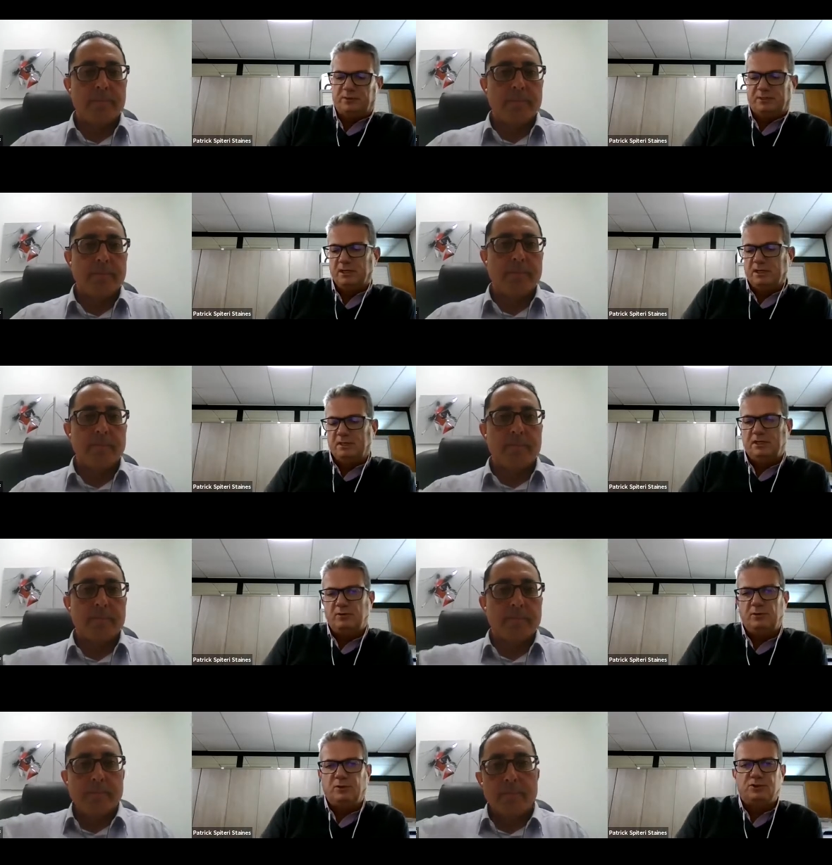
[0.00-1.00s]
Speaker 1: but they
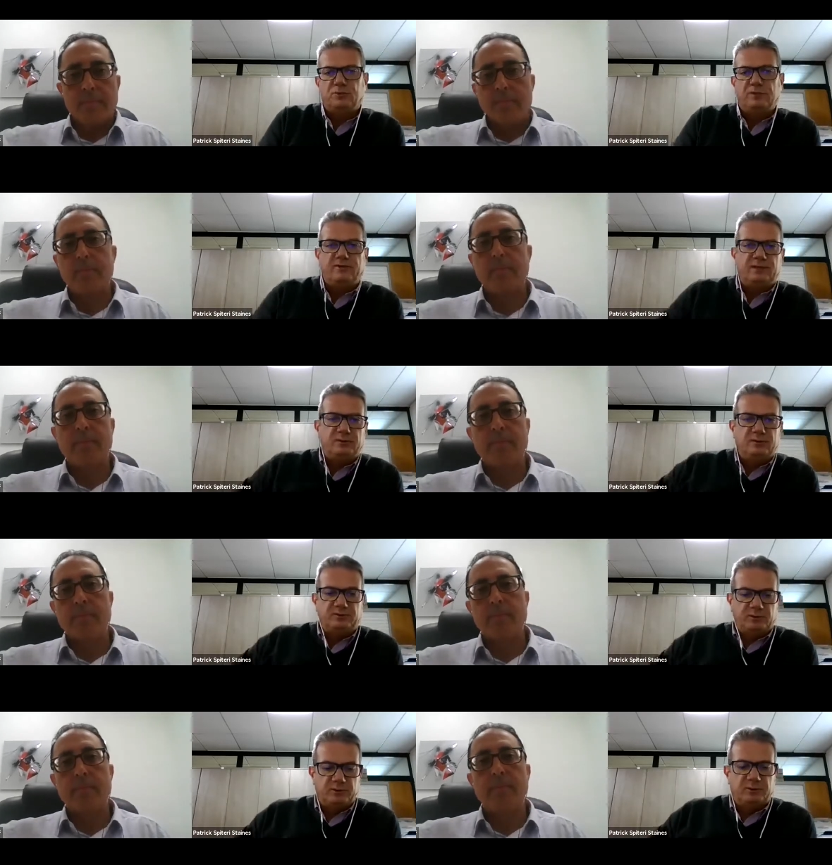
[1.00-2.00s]
will also be available
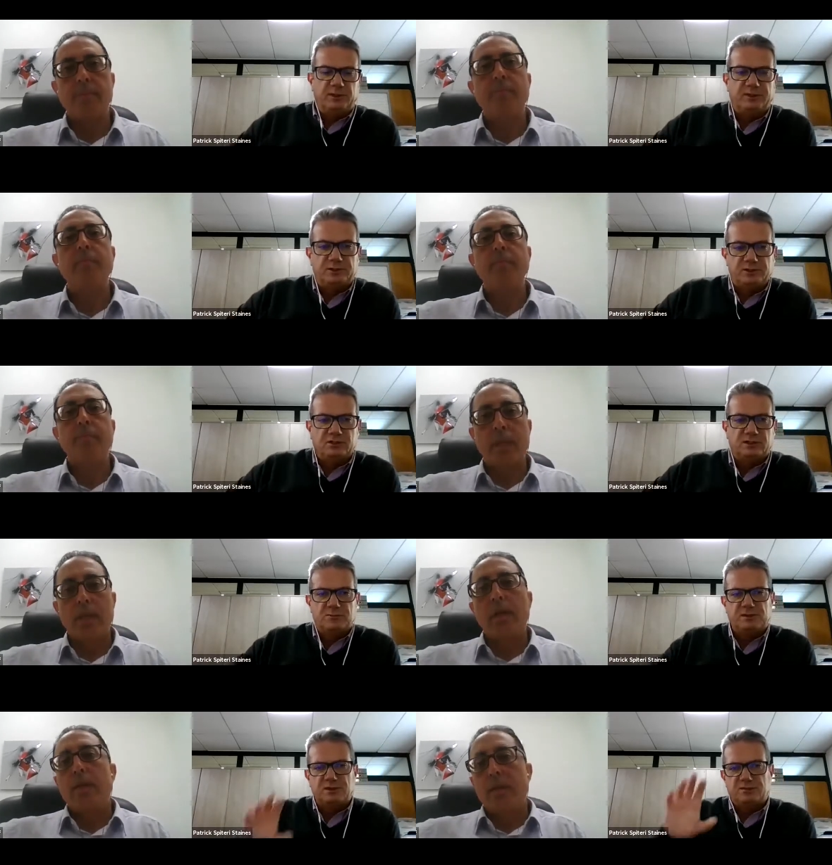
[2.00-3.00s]
from the branch. It's not a
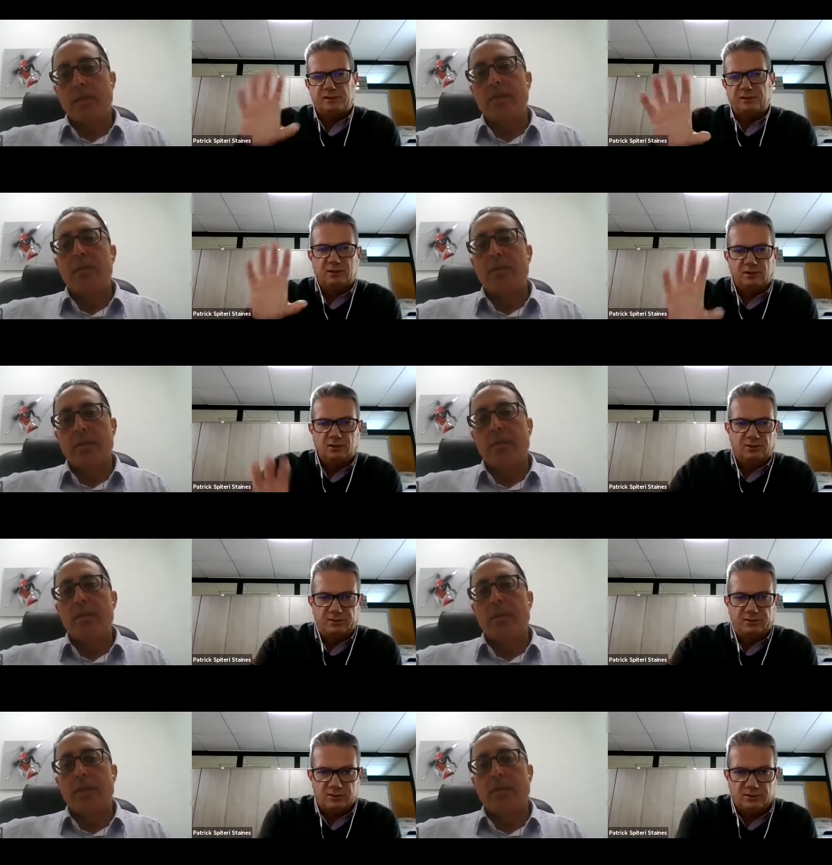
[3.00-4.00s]
specific
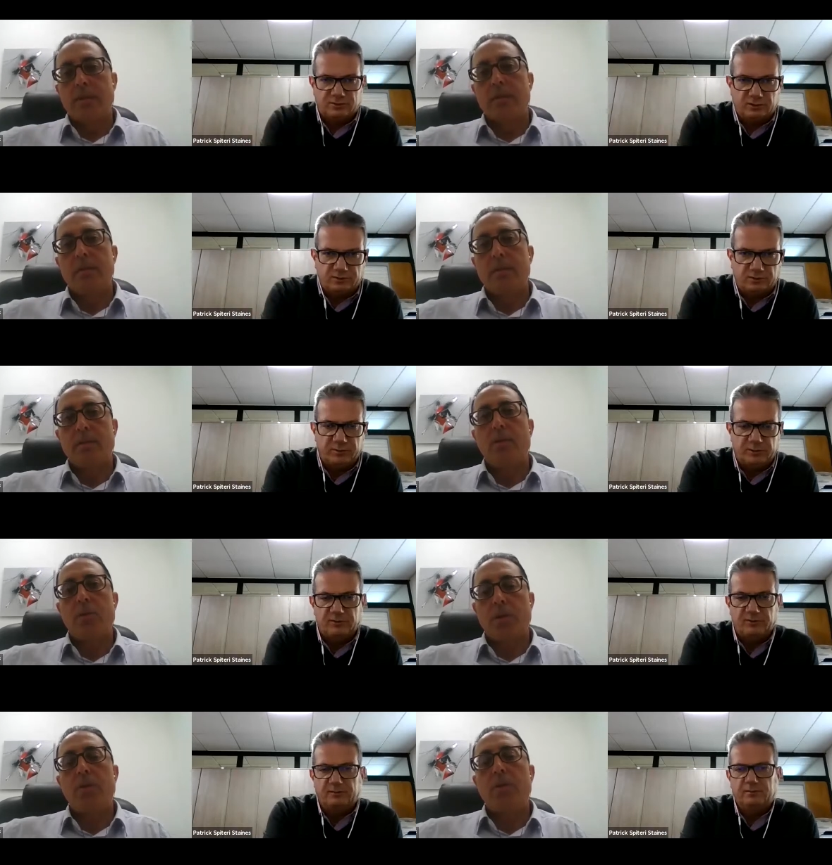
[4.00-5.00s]
office yes. of, of, of
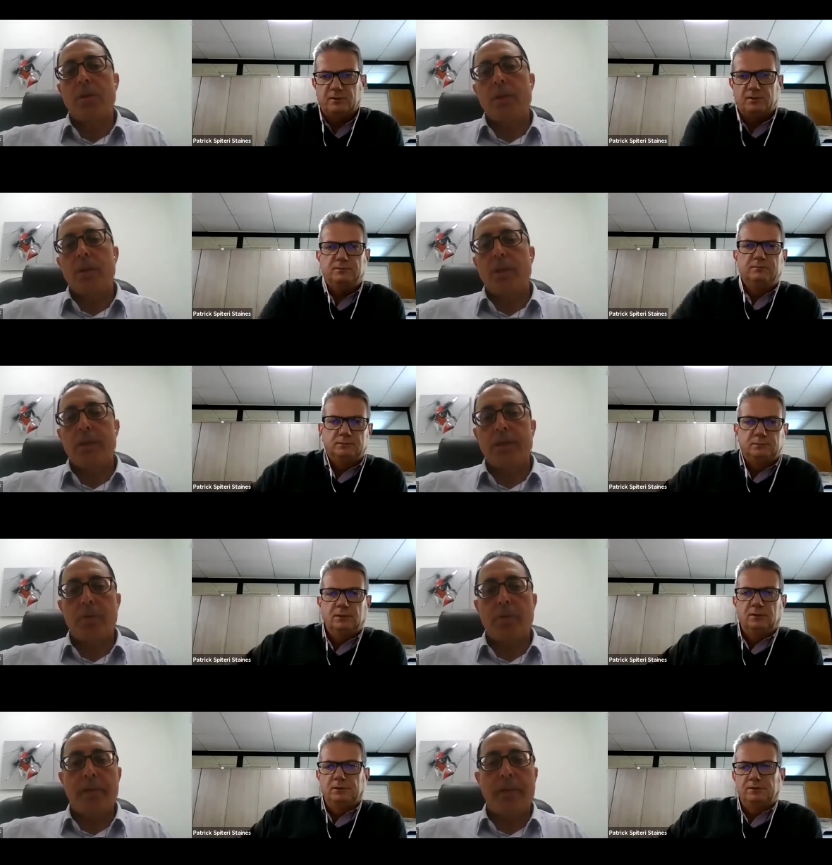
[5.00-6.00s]
No, no, no.
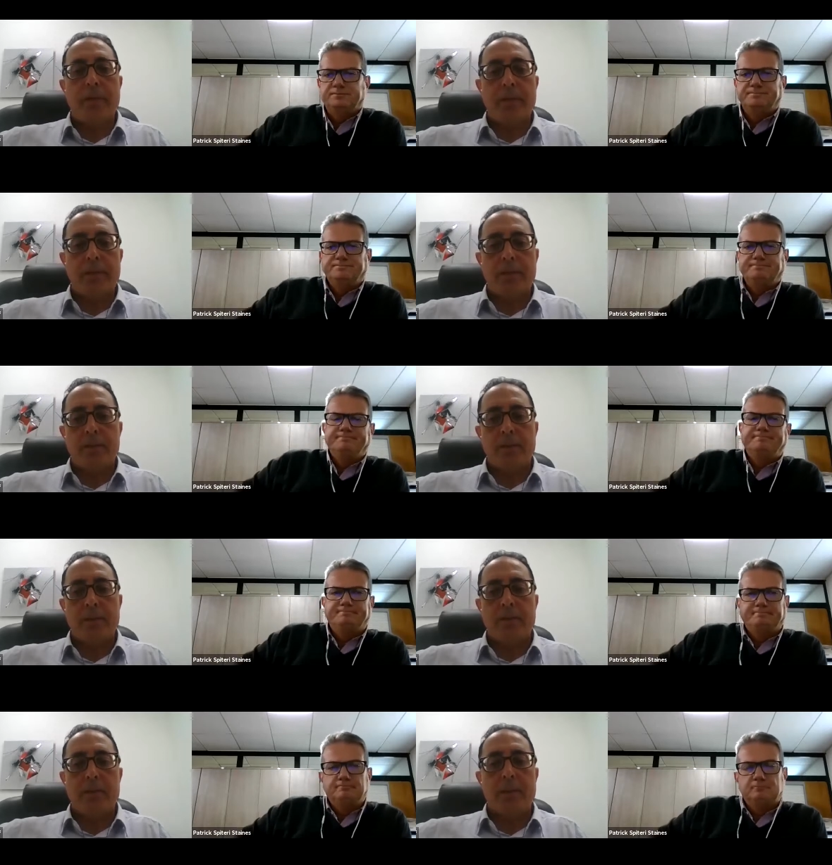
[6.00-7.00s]
It will
Speaker 2: be uh,
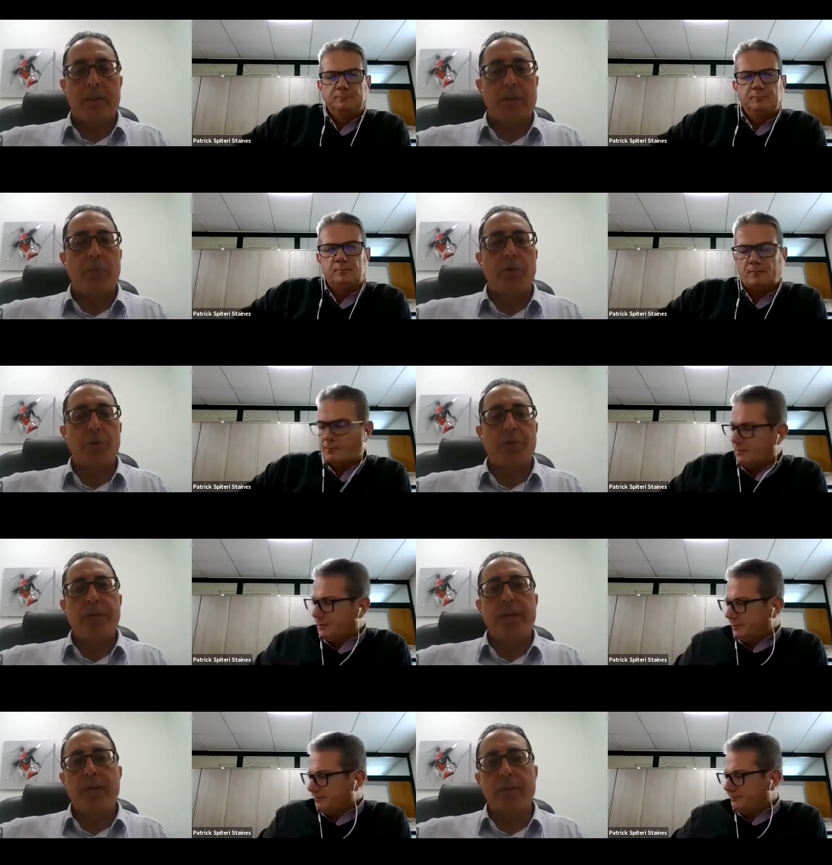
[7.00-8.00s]
uh, the distribution
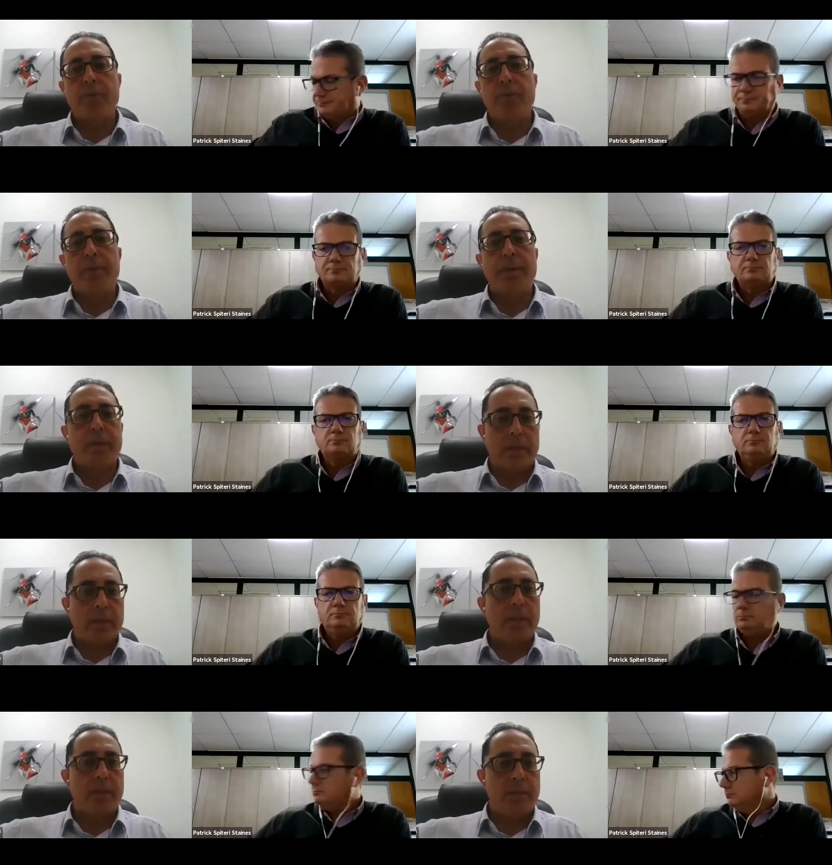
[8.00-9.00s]
channels will be
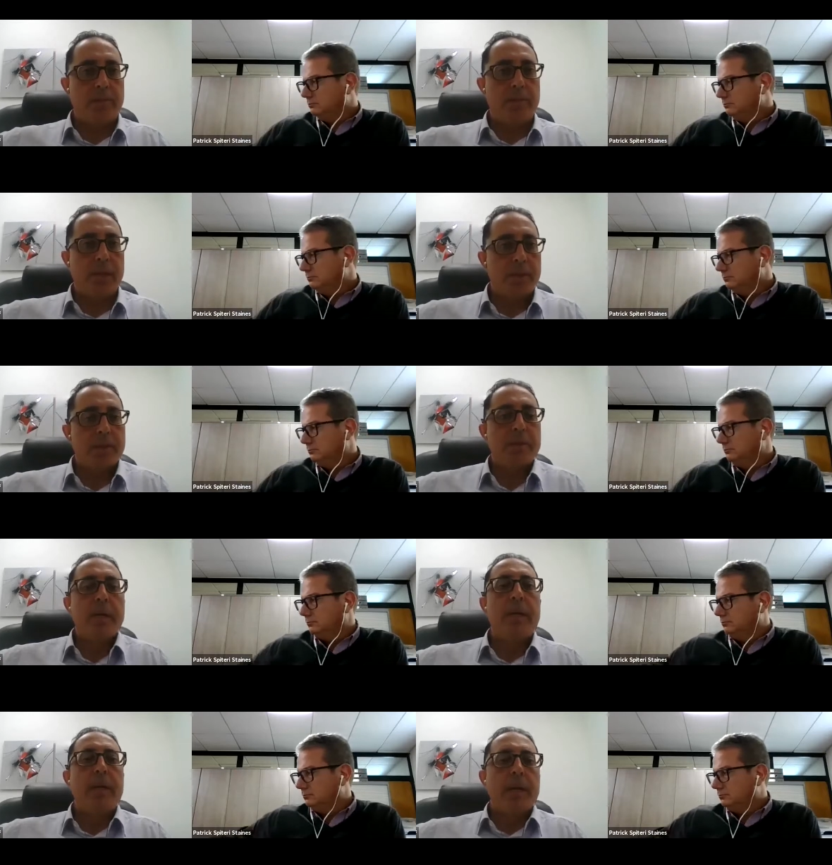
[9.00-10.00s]
the branch
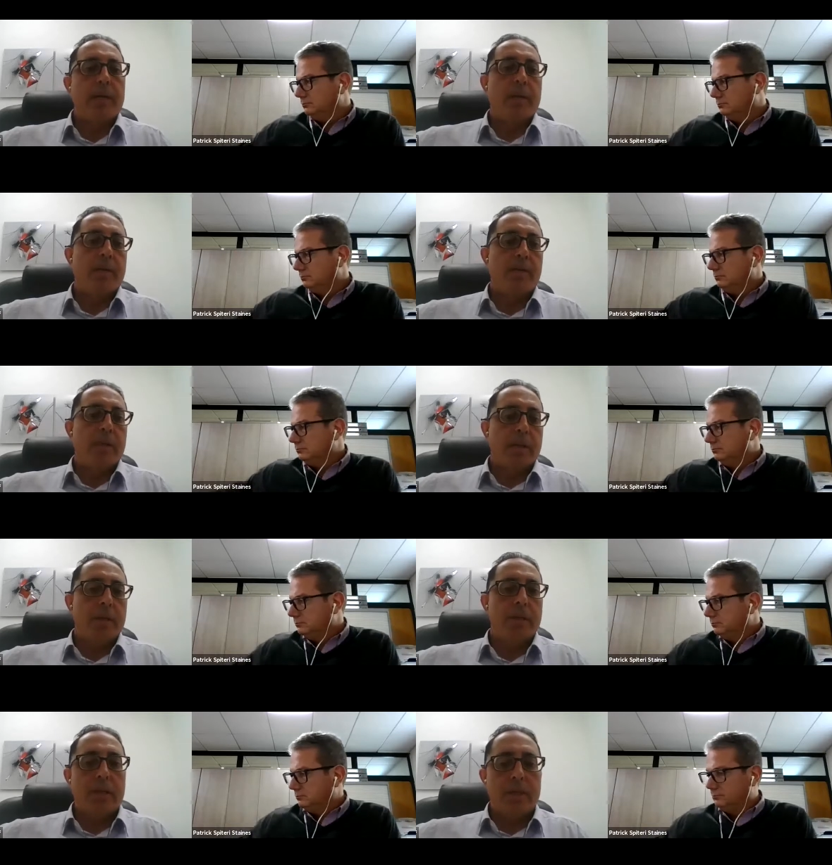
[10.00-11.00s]

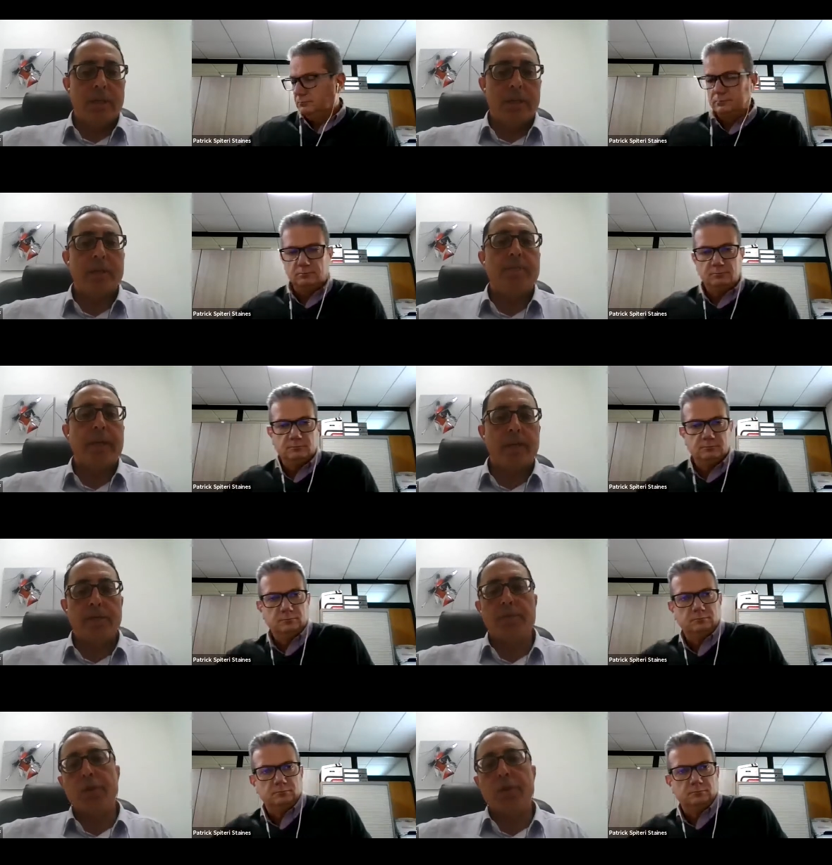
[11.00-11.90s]
irrespective